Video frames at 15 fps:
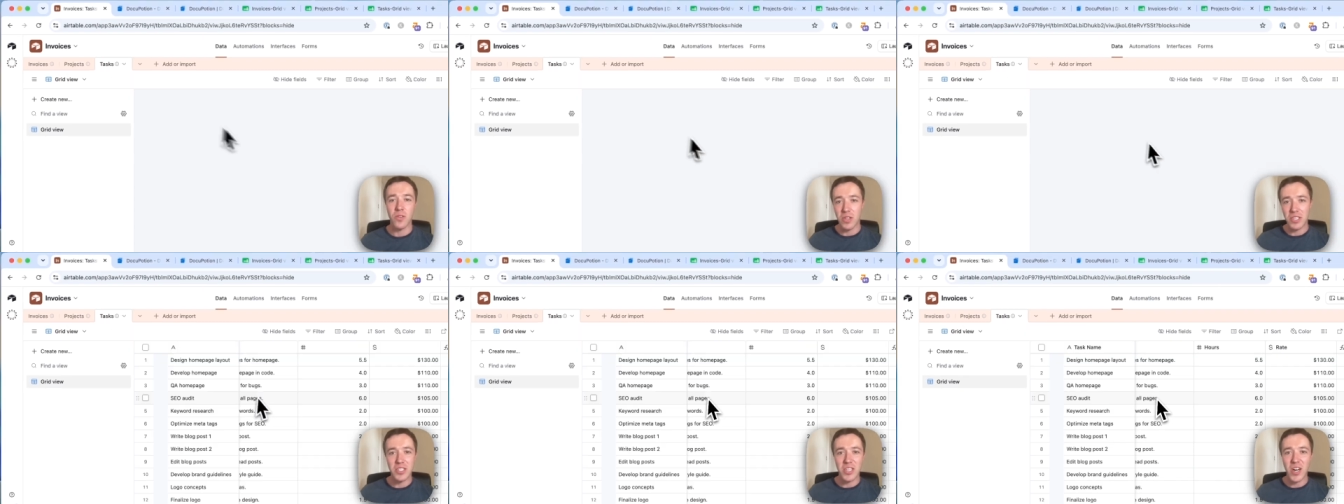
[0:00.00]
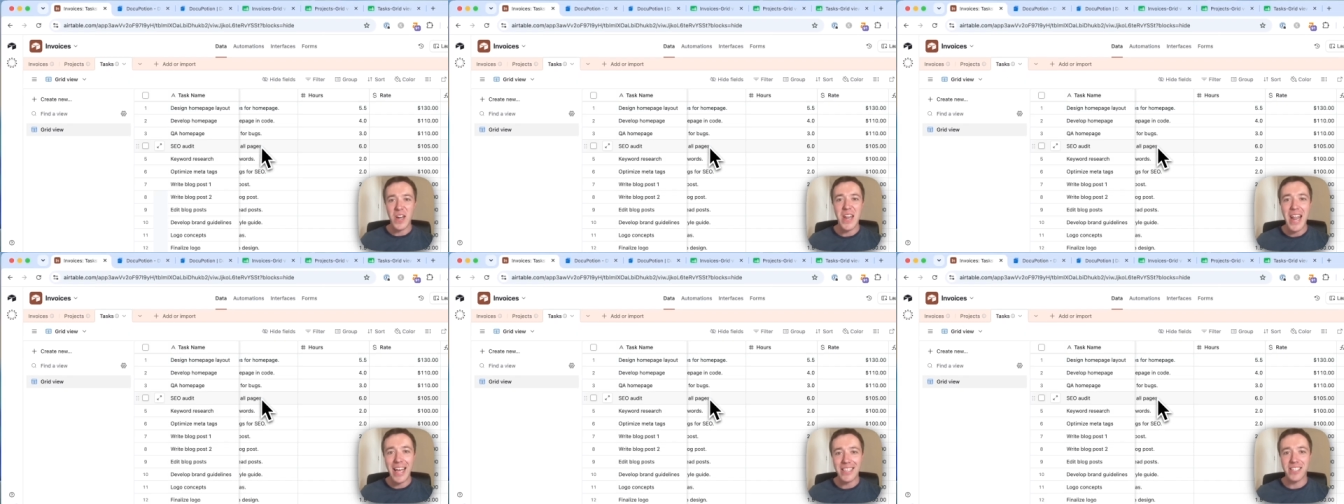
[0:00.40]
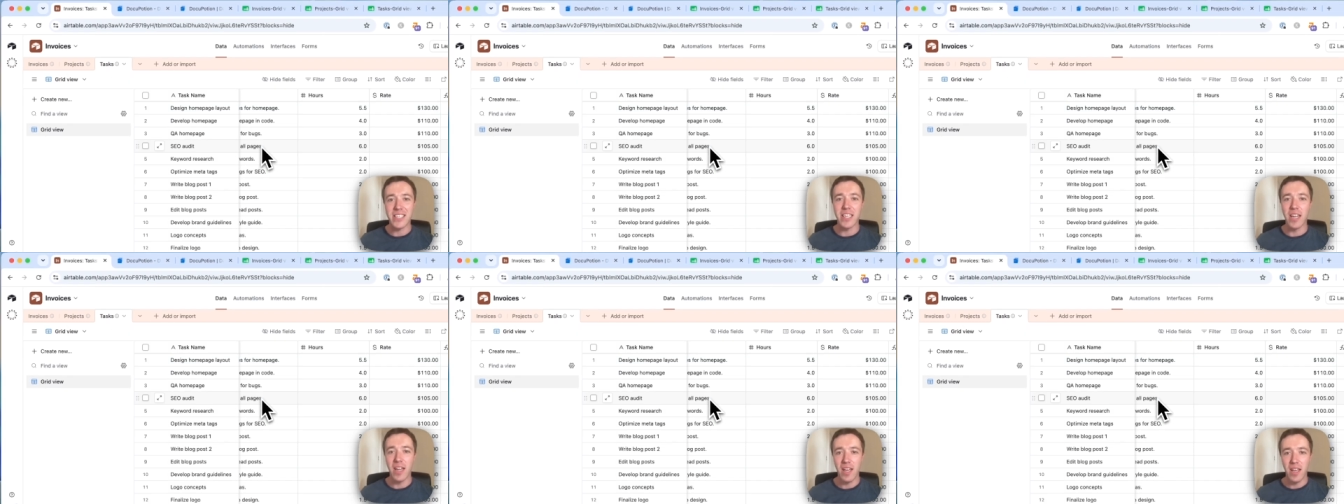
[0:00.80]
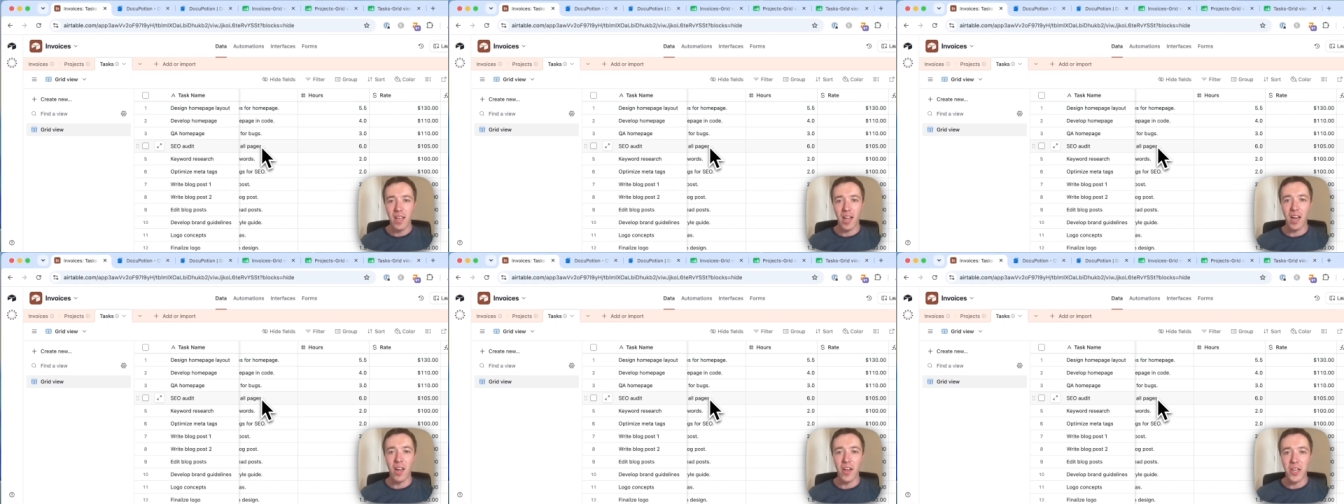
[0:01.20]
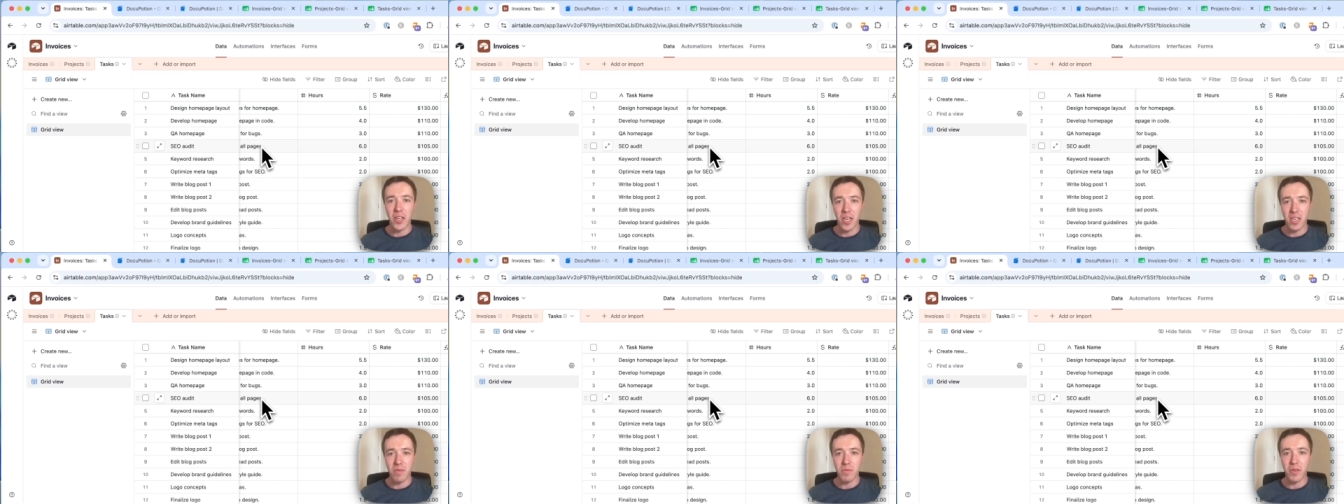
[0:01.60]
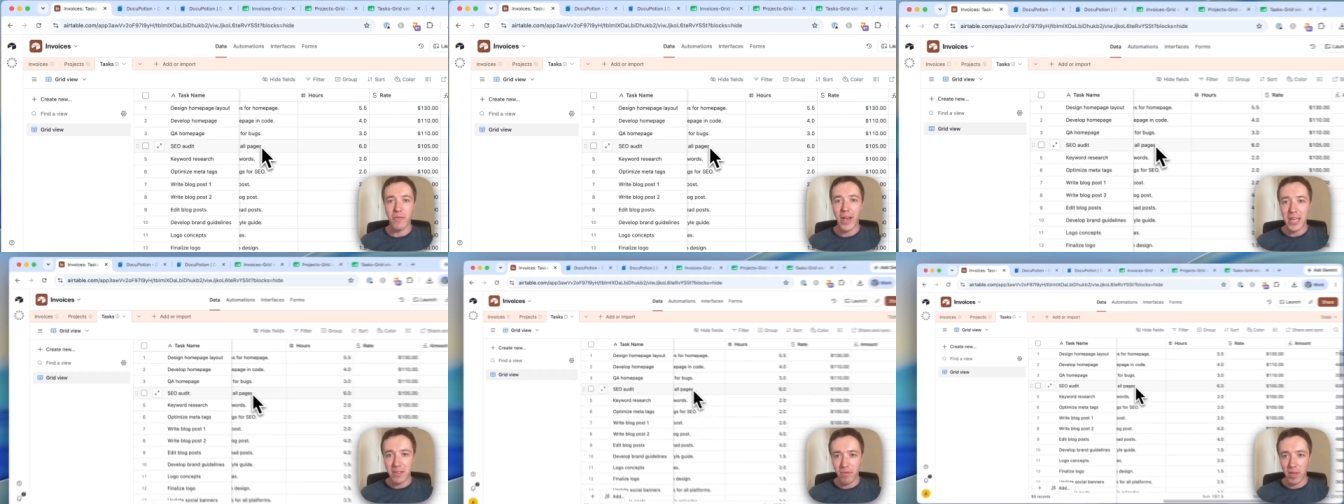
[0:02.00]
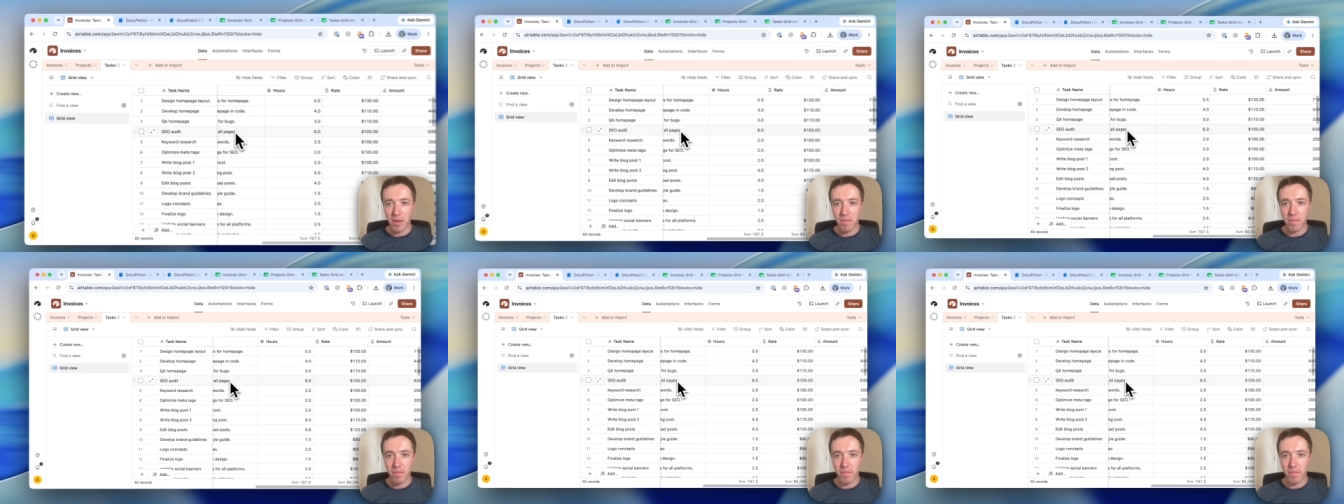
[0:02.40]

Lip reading: So this is our nested line items effectively.